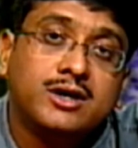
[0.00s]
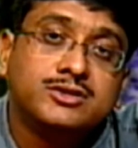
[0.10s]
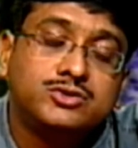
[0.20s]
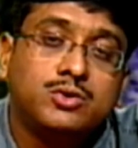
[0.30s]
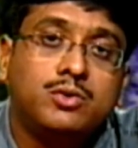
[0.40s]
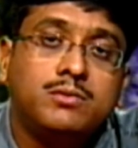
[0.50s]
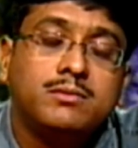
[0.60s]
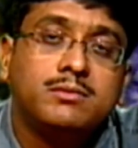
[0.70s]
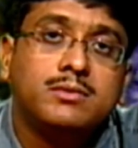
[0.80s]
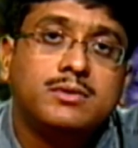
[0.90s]
So,
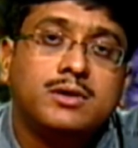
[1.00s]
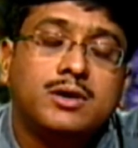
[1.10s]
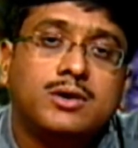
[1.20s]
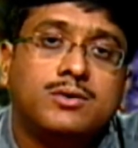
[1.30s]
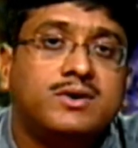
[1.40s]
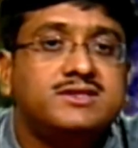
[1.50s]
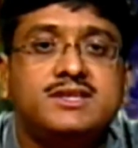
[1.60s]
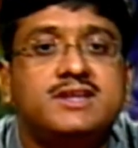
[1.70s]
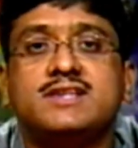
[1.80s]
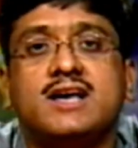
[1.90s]
once the
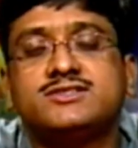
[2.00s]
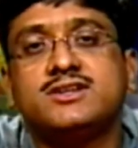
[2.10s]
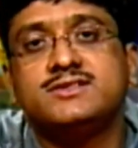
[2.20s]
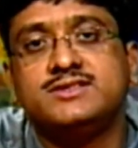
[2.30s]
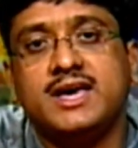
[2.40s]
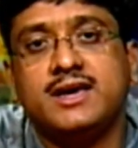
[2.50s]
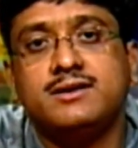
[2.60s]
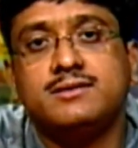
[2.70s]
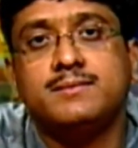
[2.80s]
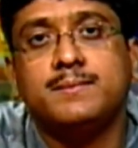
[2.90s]
disaster is there,
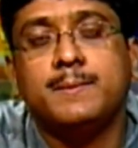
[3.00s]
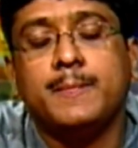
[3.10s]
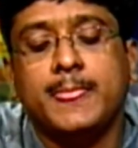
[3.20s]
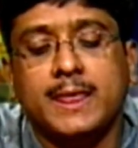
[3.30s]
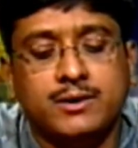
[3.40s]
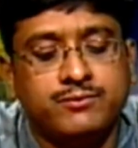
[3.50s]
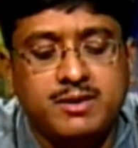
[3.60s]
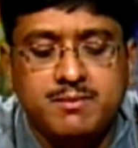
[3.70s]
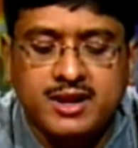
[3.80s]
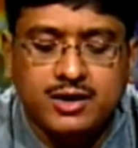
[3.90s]
we
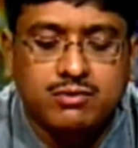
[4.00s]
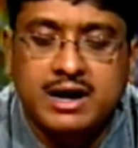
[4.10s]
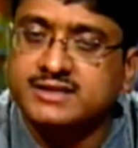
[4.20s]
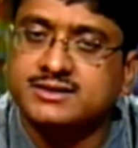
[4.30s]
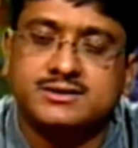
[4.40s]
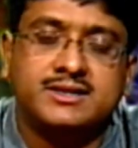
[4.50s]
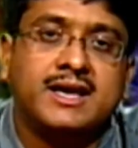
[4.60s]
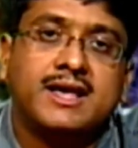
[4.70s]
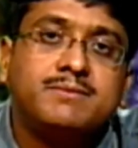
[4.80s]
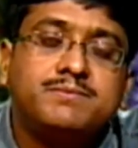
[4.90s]
may require certain
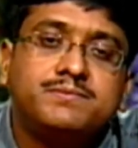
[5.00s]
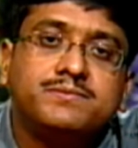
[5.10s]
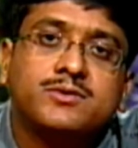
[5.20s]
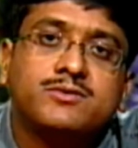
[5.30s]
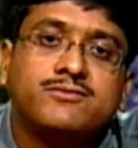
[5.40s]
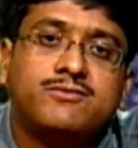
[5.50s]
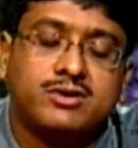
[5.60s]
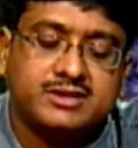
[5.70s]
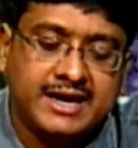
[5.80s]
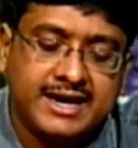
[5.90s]
help for
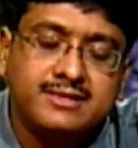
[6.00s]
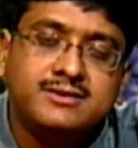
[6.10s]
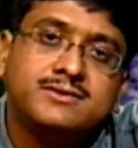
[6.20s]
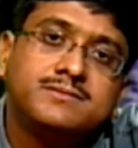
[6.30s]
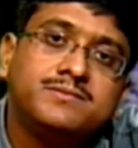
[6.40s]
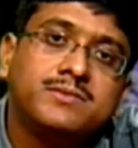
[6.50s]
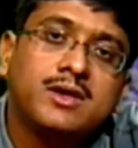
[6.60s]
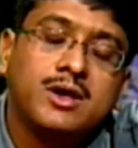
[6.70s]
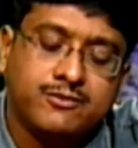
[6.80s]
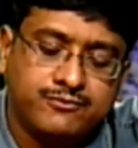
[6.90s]
the health,
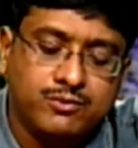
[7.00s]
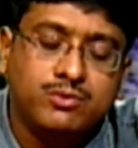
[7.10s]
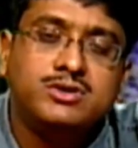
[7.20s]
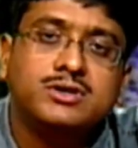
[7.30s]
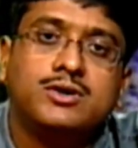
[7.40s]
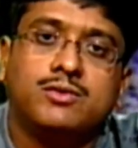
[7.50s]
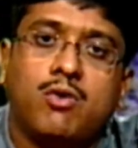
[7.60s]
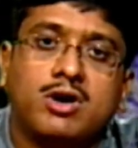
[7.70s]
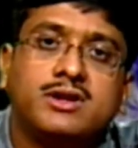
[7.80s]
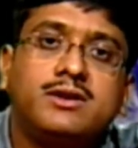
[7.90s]
food,
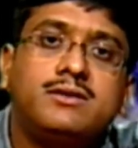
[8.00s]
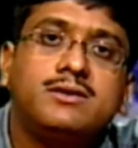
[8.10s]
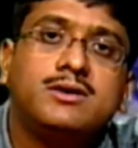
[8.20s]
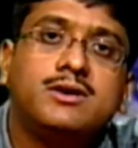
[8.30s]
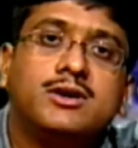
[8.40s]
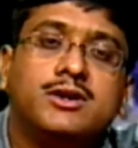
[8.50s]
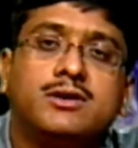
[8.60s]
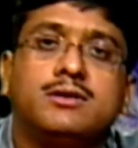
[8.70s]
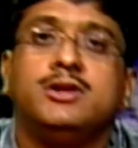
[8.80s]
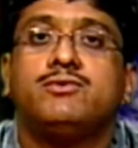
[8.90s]
water,
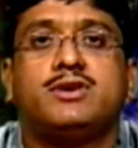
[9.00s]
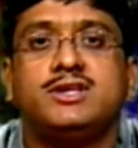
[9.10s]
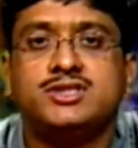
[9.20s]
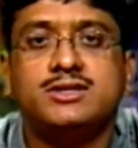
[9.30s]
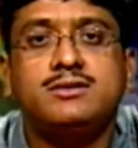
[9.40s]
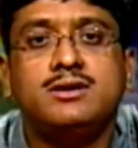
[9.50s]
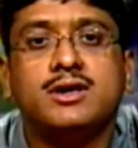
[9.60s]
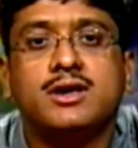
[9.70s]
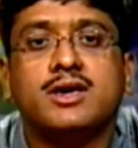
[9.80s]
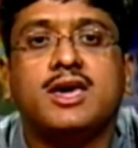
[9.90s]
nutrition,
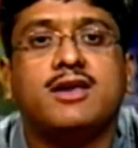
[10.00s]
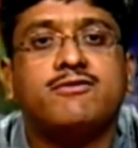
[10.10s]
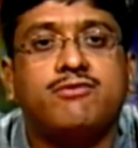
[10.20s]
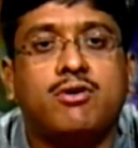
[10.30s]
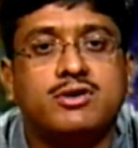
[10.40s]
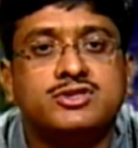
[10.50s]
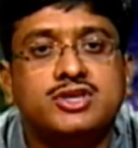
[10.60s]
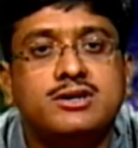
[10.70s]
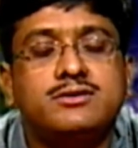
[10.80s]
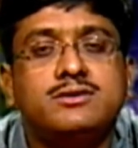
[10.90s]
care for
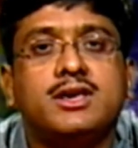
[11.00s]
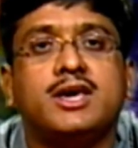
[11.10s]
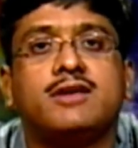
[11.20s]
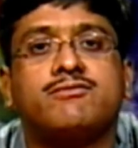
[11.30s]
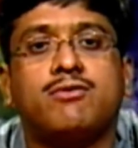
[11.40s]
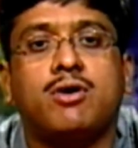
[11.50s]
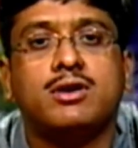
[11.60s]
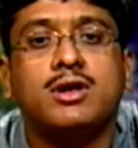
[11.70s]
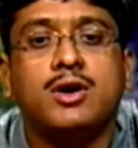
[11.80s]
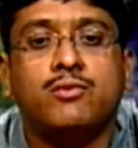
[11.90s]
children, care for
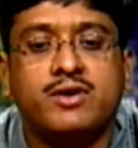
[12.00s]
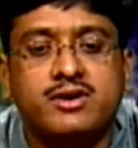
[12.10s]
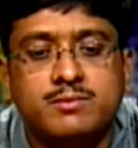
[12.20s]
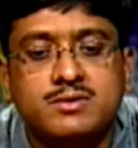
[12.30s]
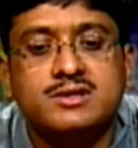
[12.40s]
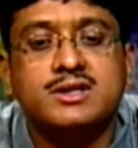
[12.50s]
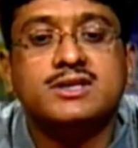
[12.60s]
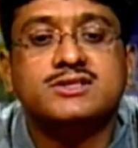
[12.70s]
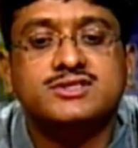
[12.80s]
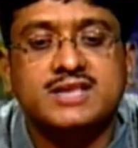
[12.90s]
vulnerable
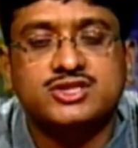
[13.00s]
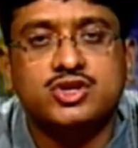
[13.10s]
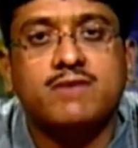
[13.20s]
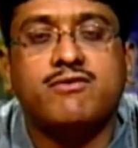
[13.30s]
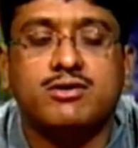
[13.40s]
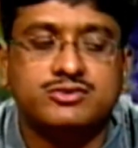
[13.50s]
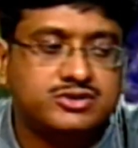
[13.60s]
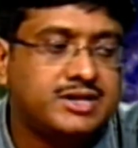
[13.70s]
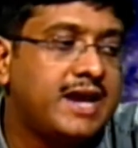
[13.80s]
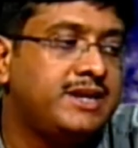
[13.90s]
section of our
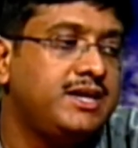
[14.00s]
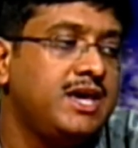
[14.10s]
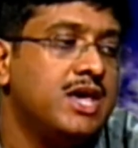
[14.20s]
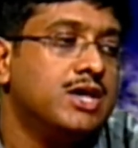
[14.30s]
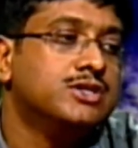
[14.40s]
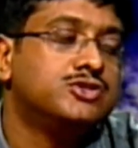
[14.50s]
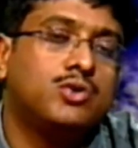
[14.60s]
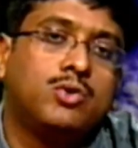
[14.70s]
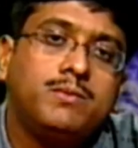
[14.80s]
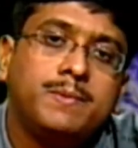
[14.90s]
society.
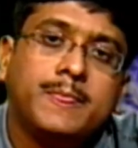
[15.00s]
So,